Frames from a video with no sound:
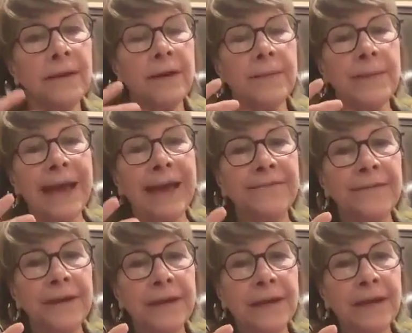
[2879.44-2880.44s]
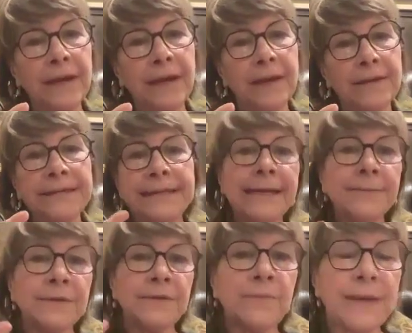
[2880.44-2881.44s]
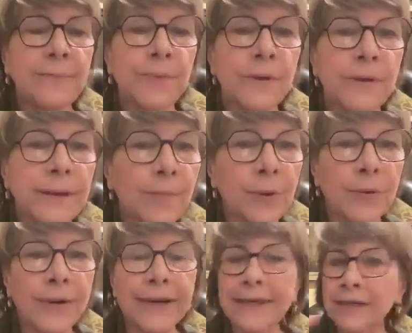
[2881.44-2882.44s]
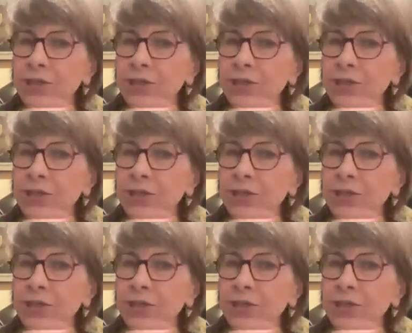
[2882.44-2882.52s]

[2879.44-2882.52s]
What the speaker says: have teams of people employed